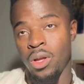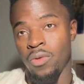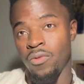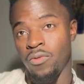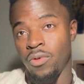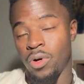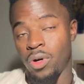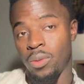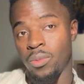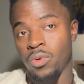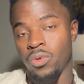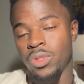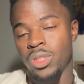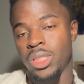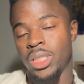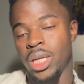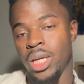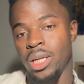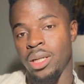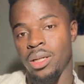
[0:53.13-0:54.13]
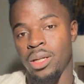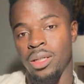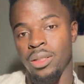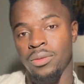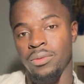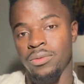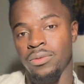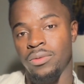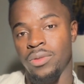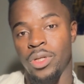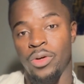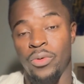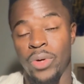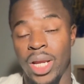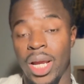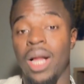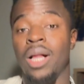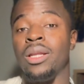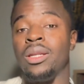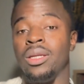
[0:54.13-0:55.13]
vulnerable state of the
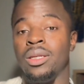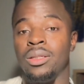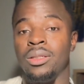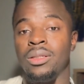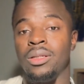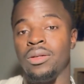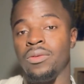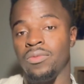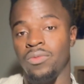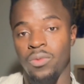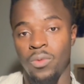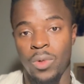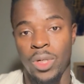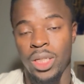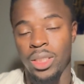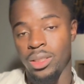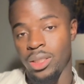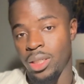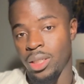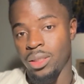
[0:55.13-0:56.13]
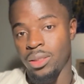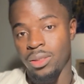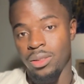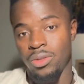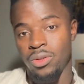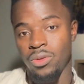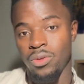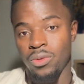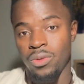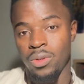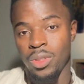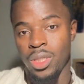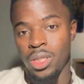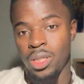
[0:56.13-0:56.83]
reality of what it takes to